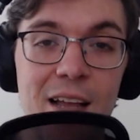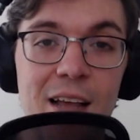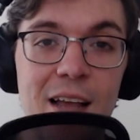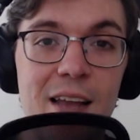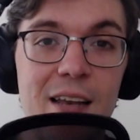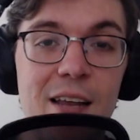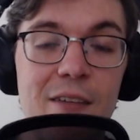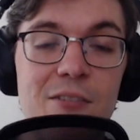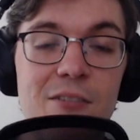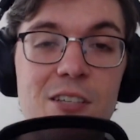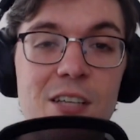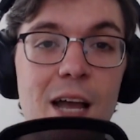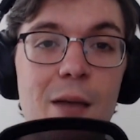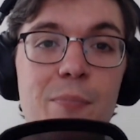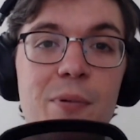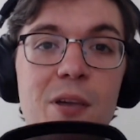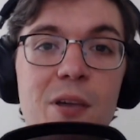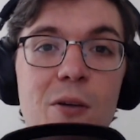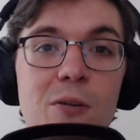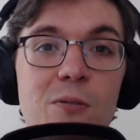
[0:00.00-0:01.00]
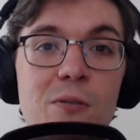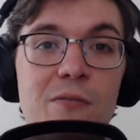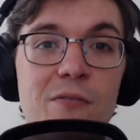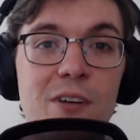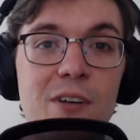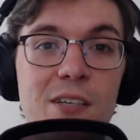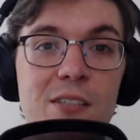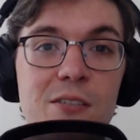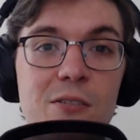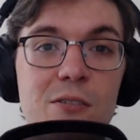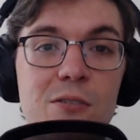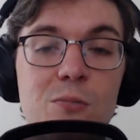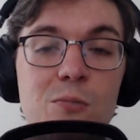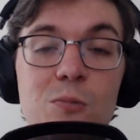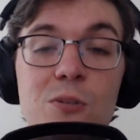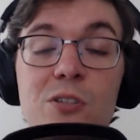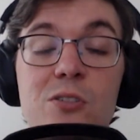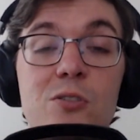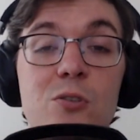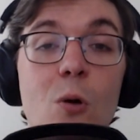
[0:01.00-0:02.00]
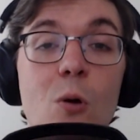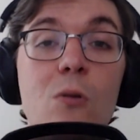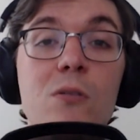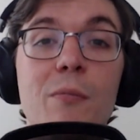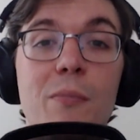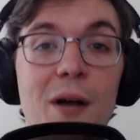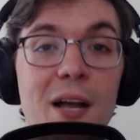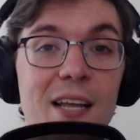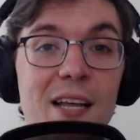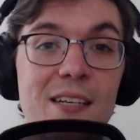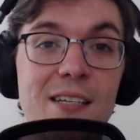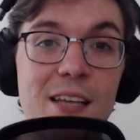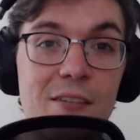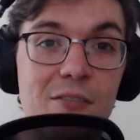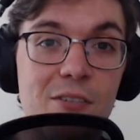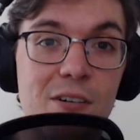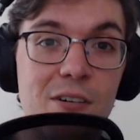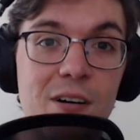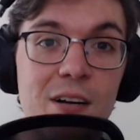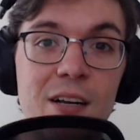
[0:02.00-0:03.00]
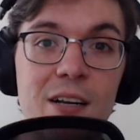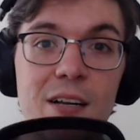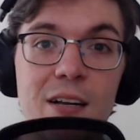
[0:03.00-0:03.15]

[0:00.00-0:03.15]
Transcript: Endeavor's IPO to investors was stolen by Endeavor.